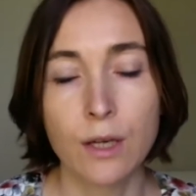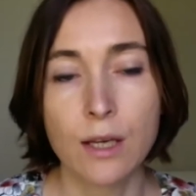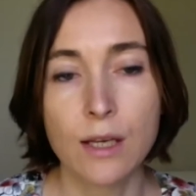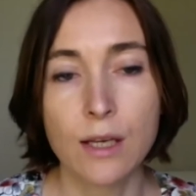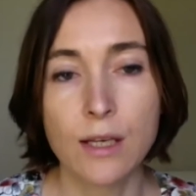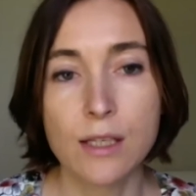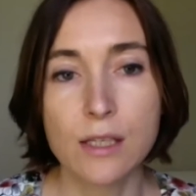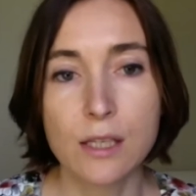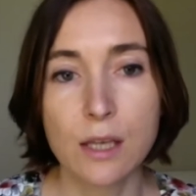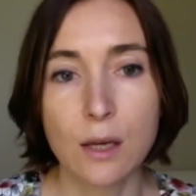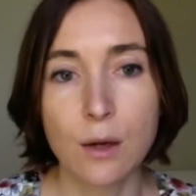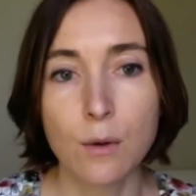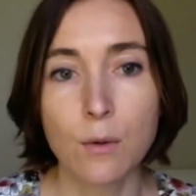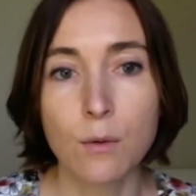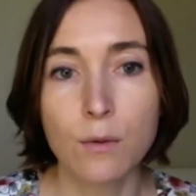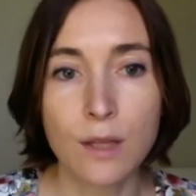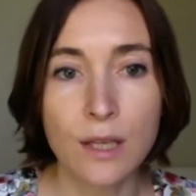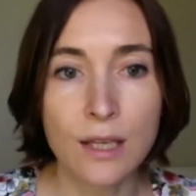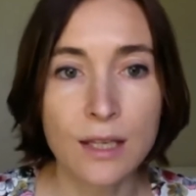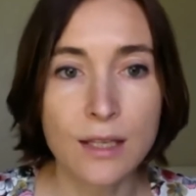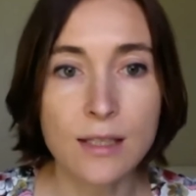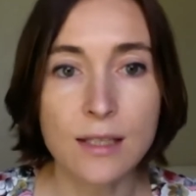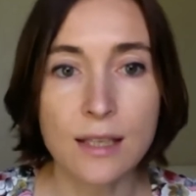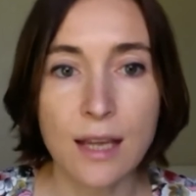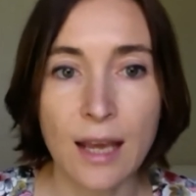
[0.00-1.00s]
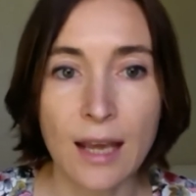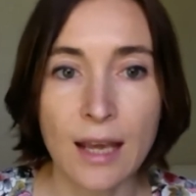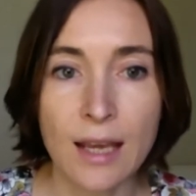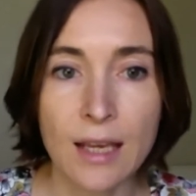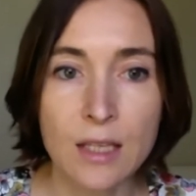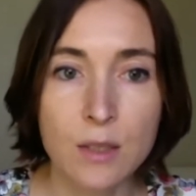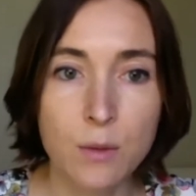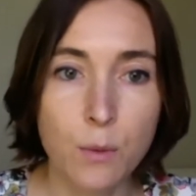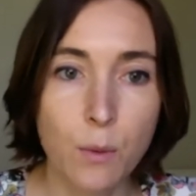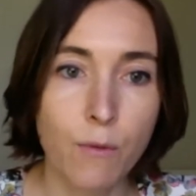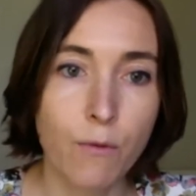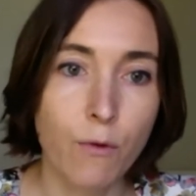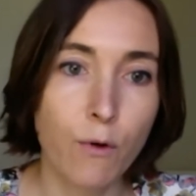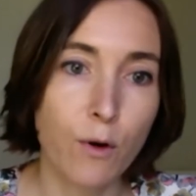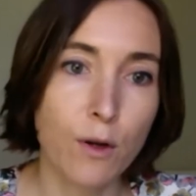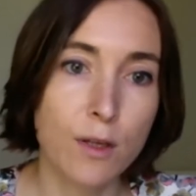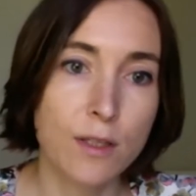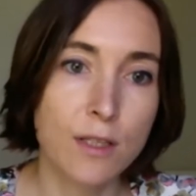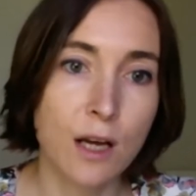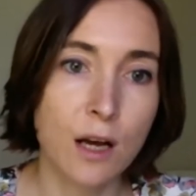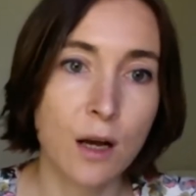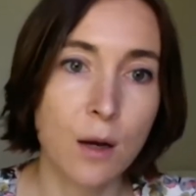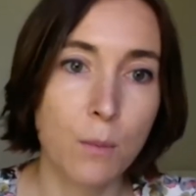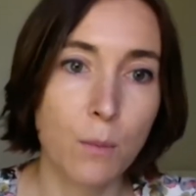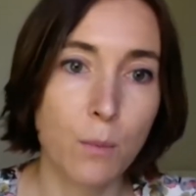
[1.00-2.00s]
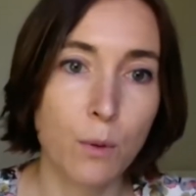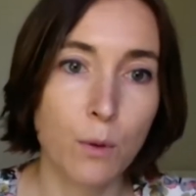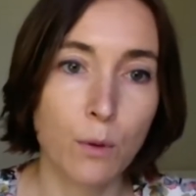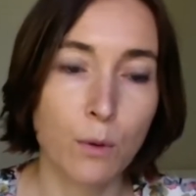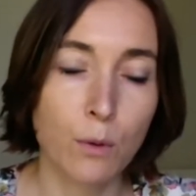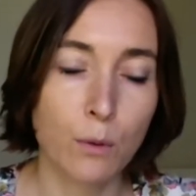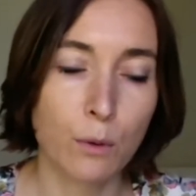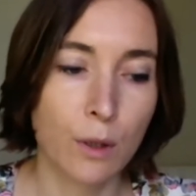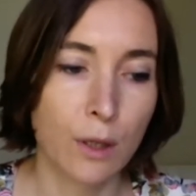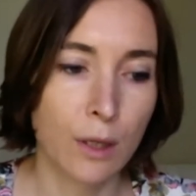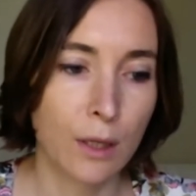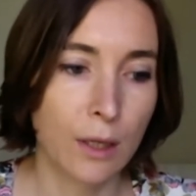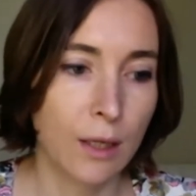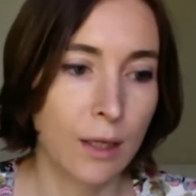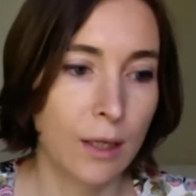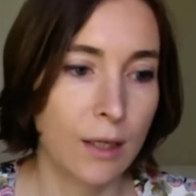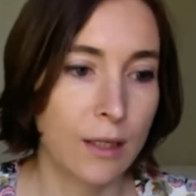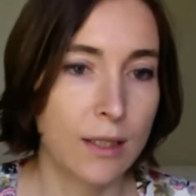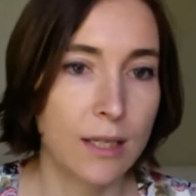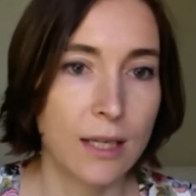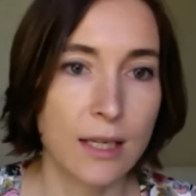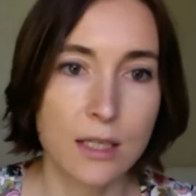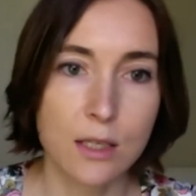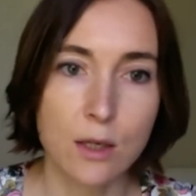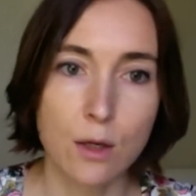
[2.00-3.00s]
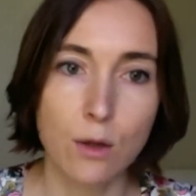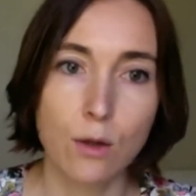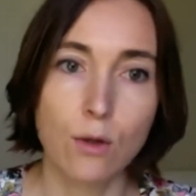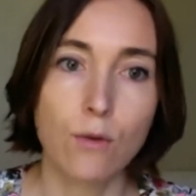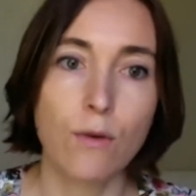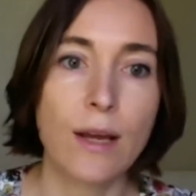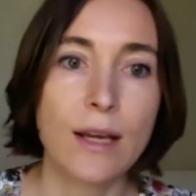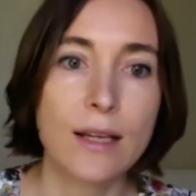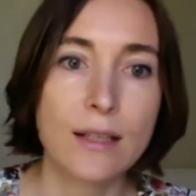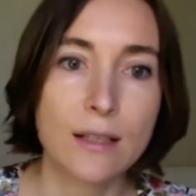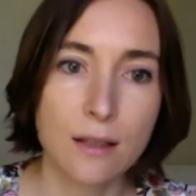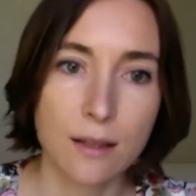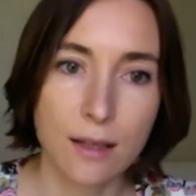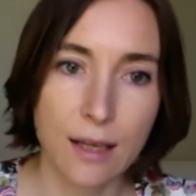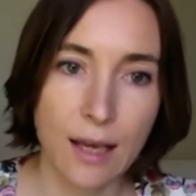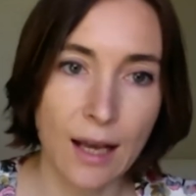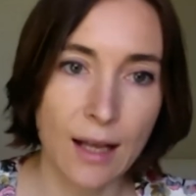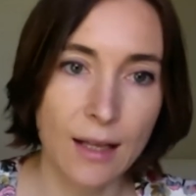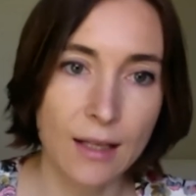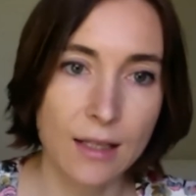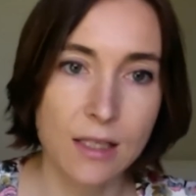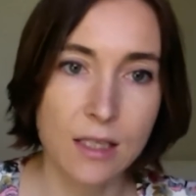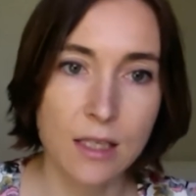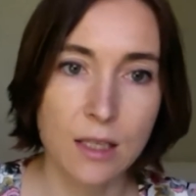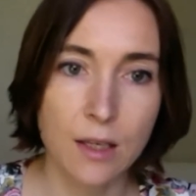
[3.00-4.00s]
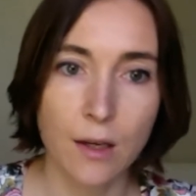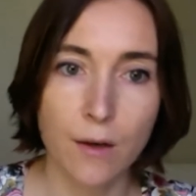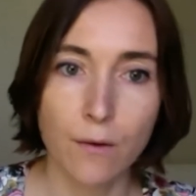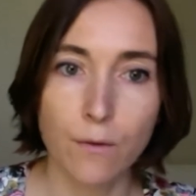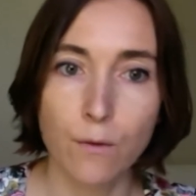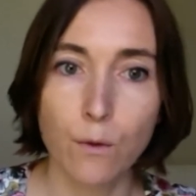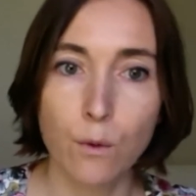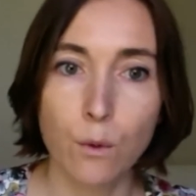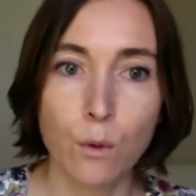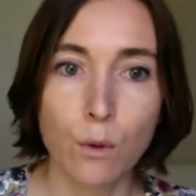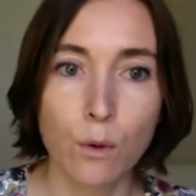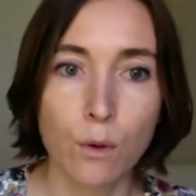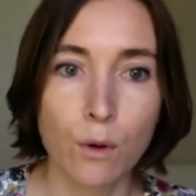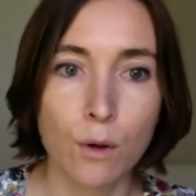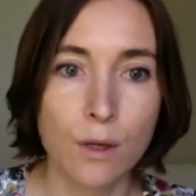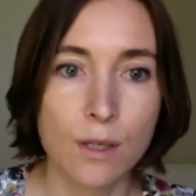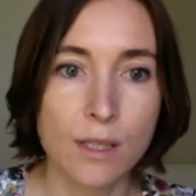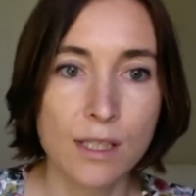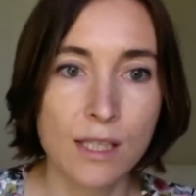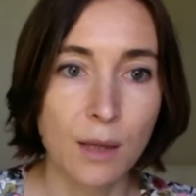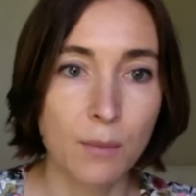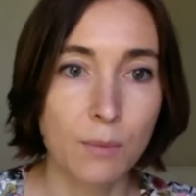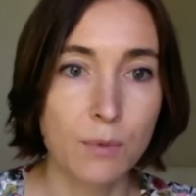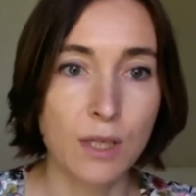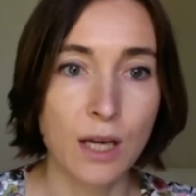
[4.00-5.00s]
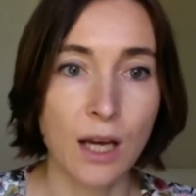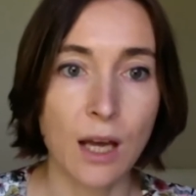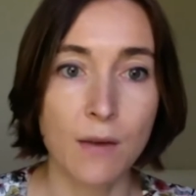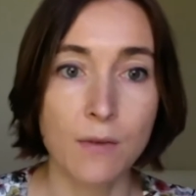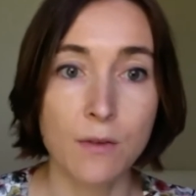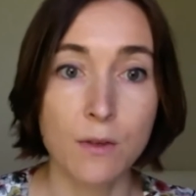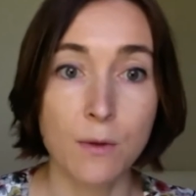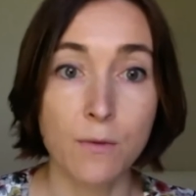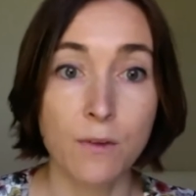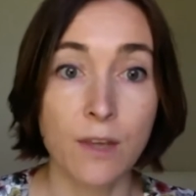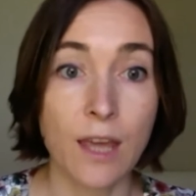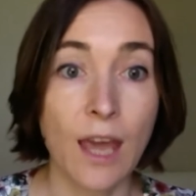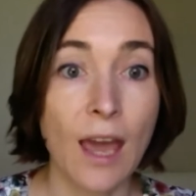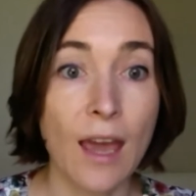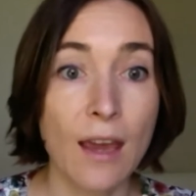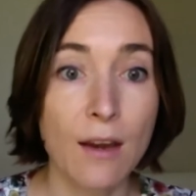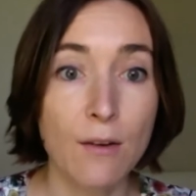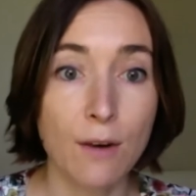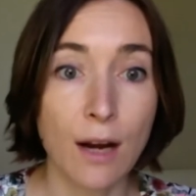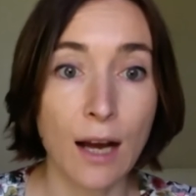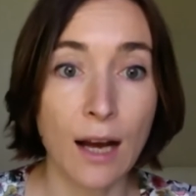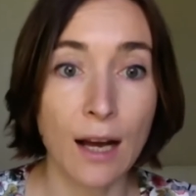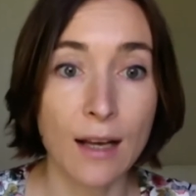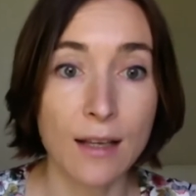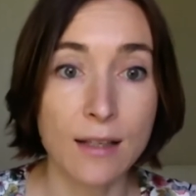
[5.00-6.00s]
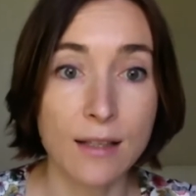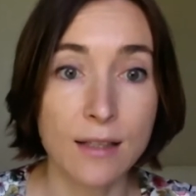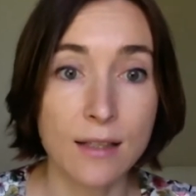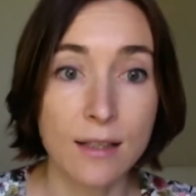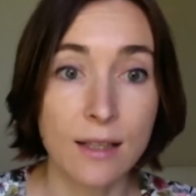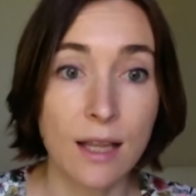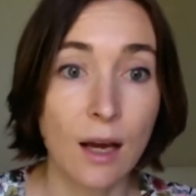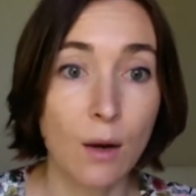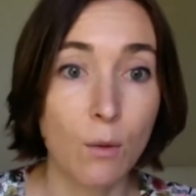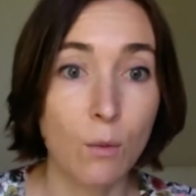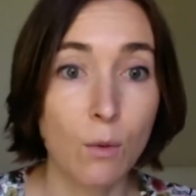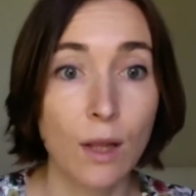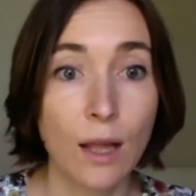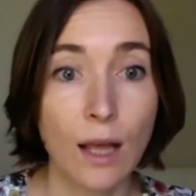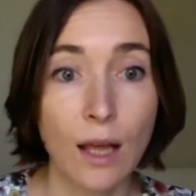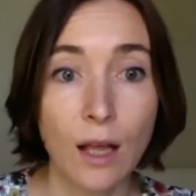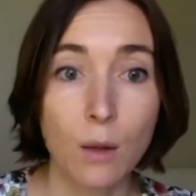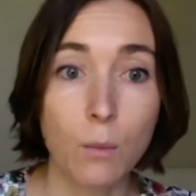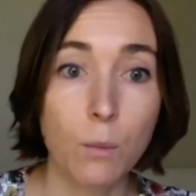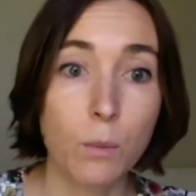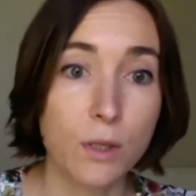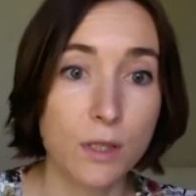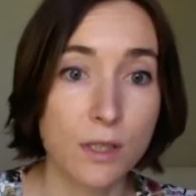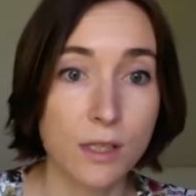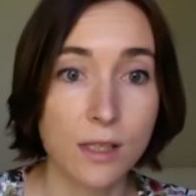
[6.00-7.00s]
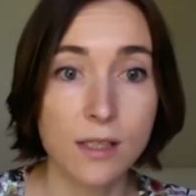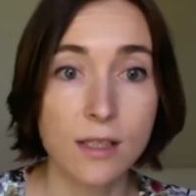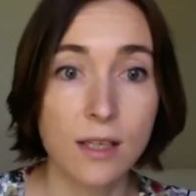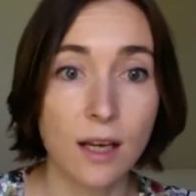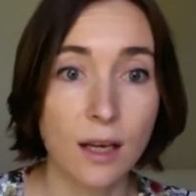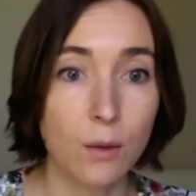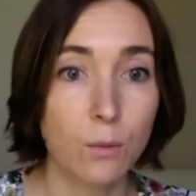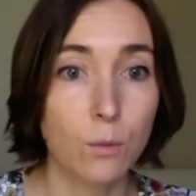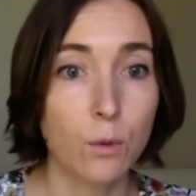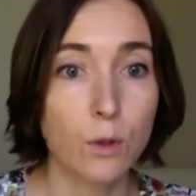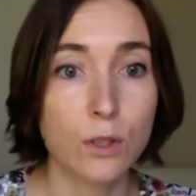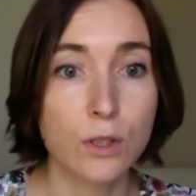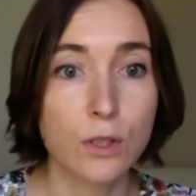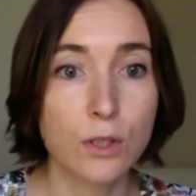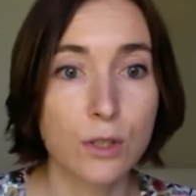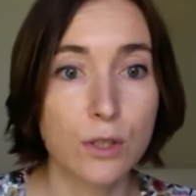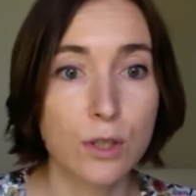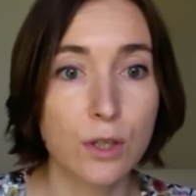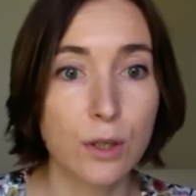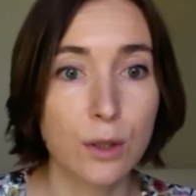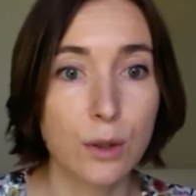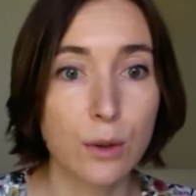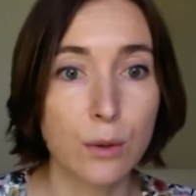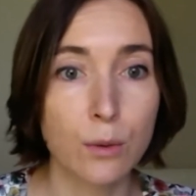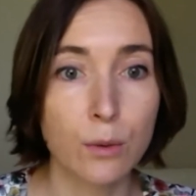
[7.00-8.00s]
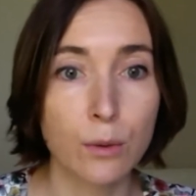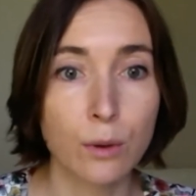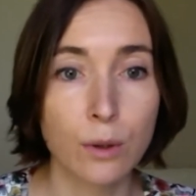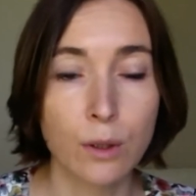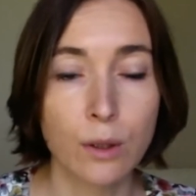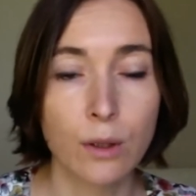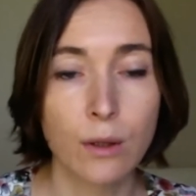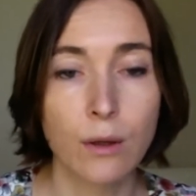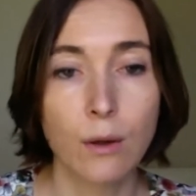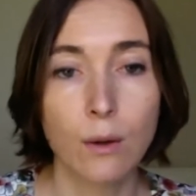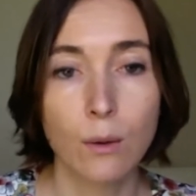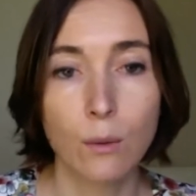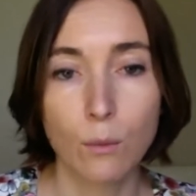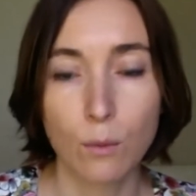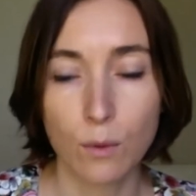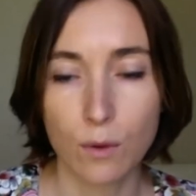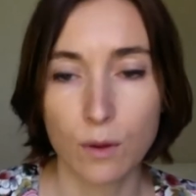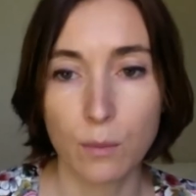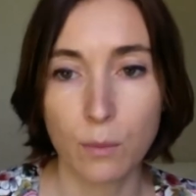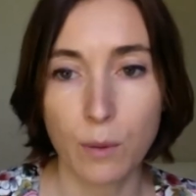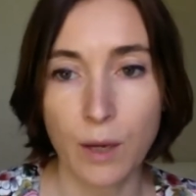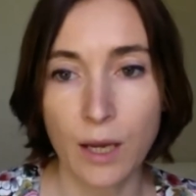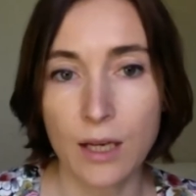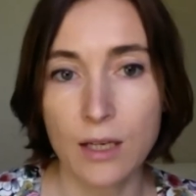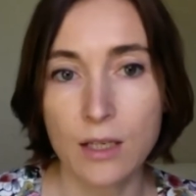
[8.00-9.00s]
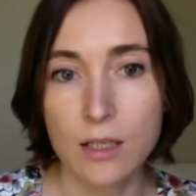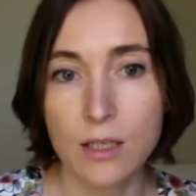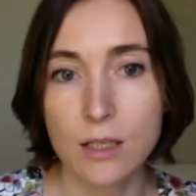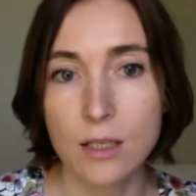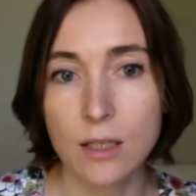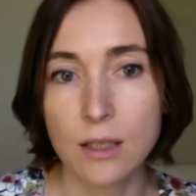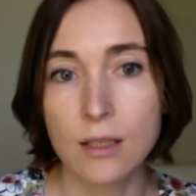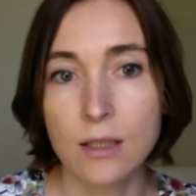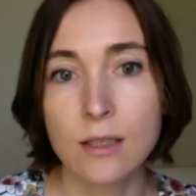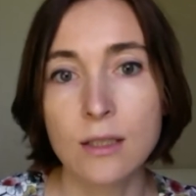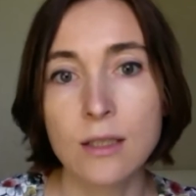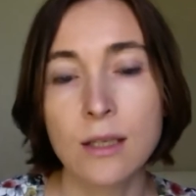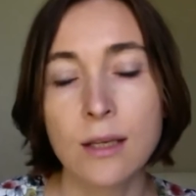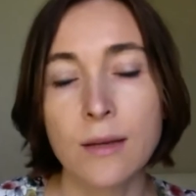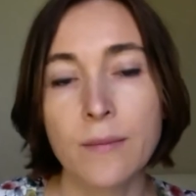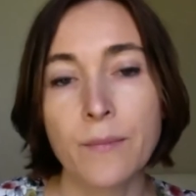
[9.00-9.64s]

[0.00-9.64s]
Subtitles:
So these days, we, for example, test colorectal cancer for subtypes of KRAS, and that will help us decide what to do with the patient.